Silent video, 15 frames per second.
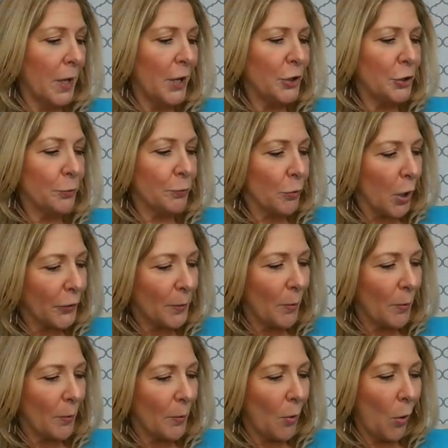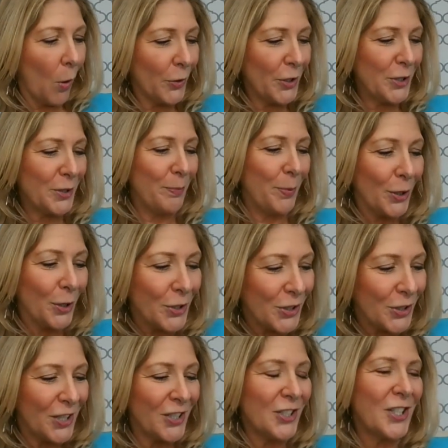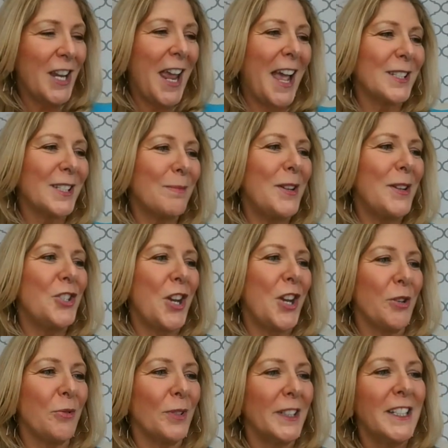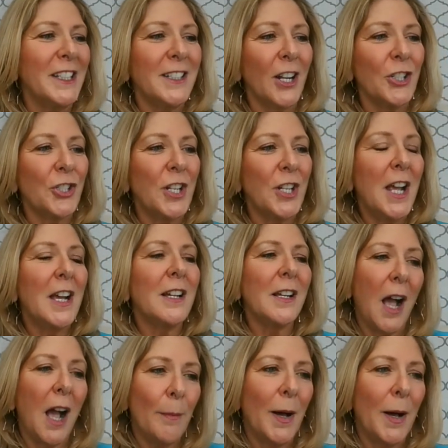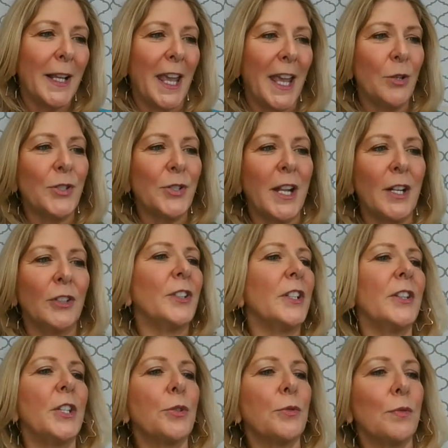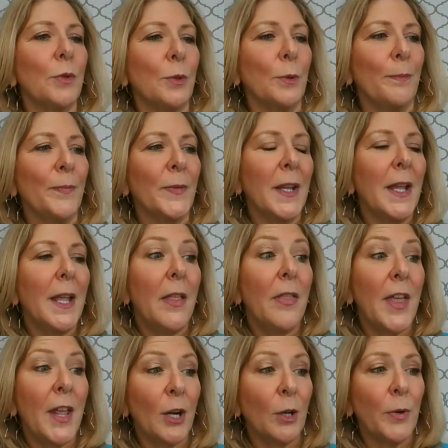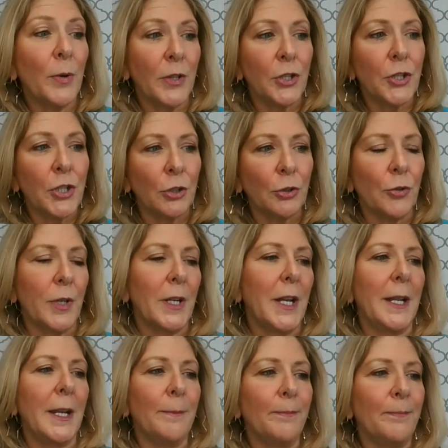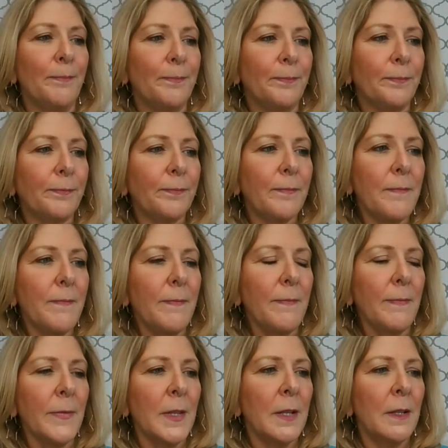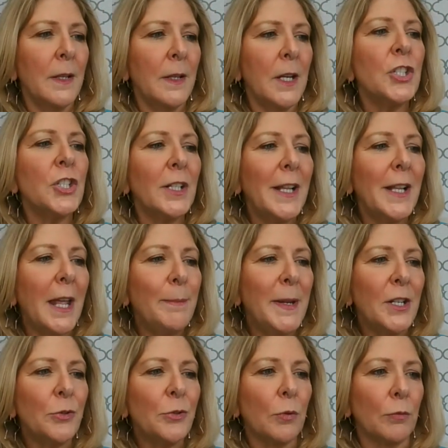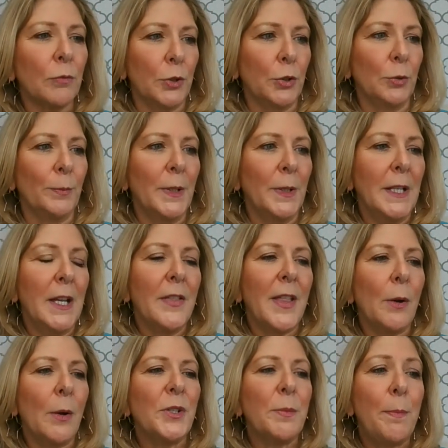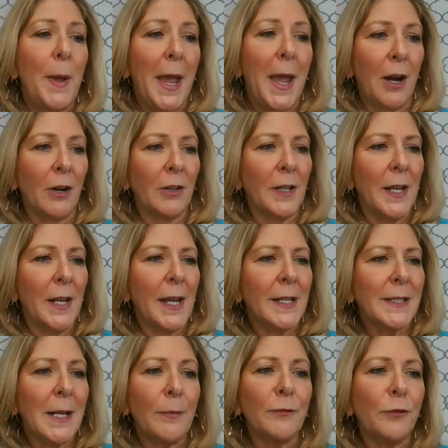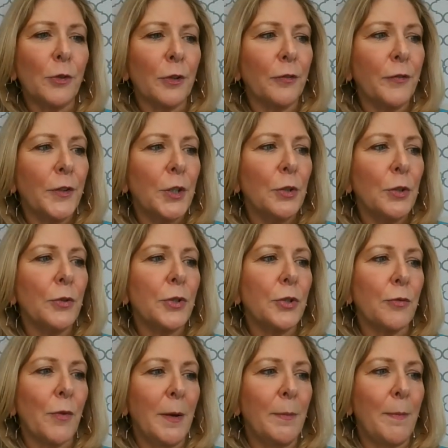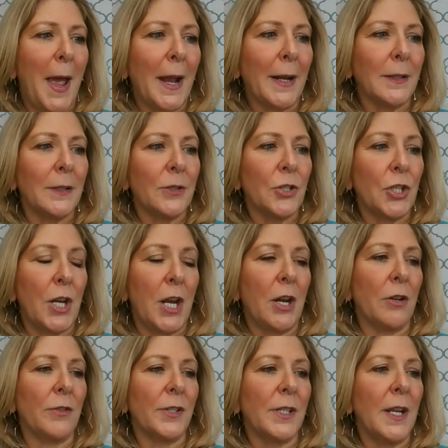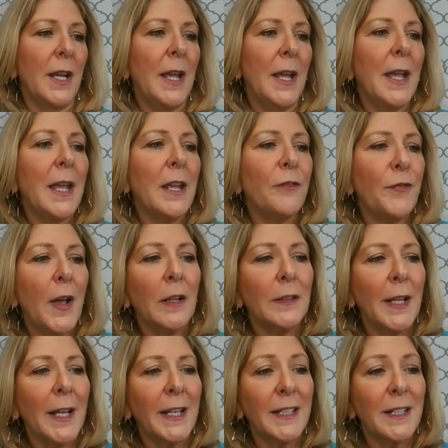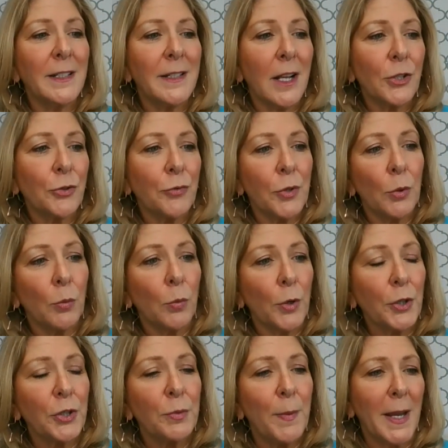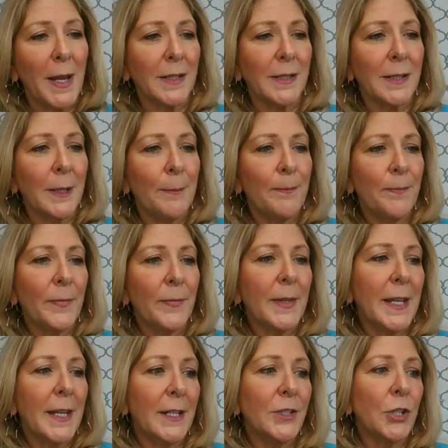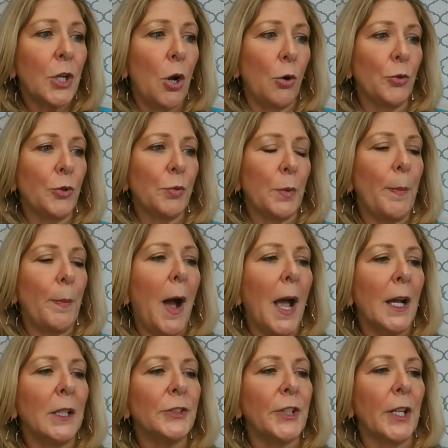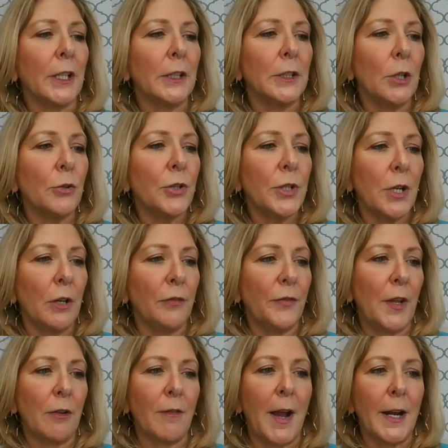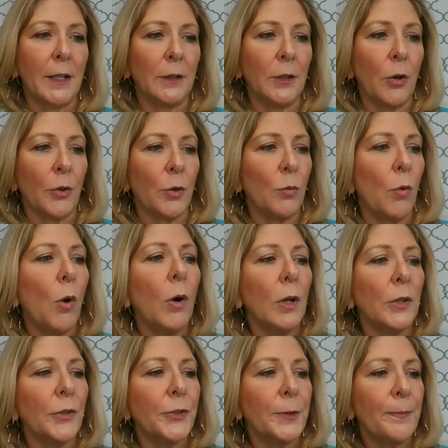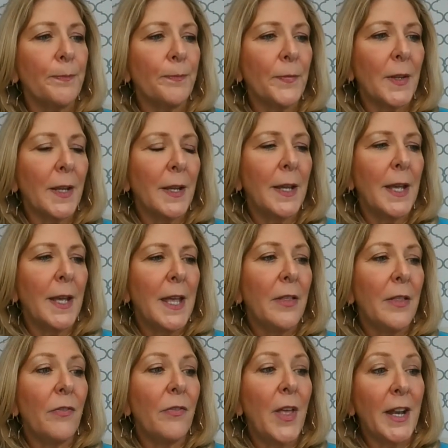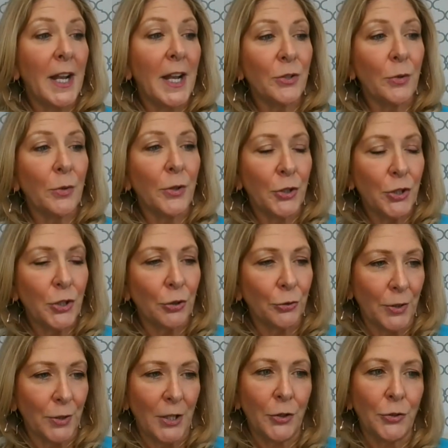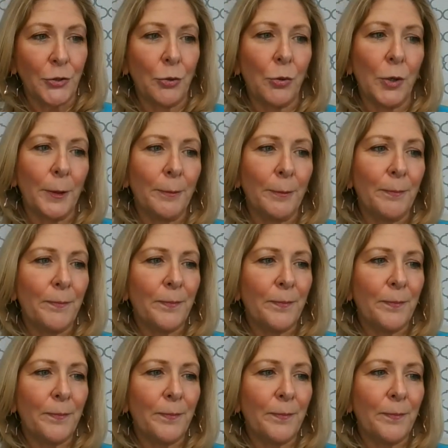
"You brought them all these books?" she asked me, genuinely touched. "Come, I'll get you settled in this room. Then I'll bring the children in." She led me into a room that was bare, except for a few straight-backed chairs. It felt like an industrial workspace. Kids' coats were piled on a low shelf that ran along the walls. Then I saw the children at the door.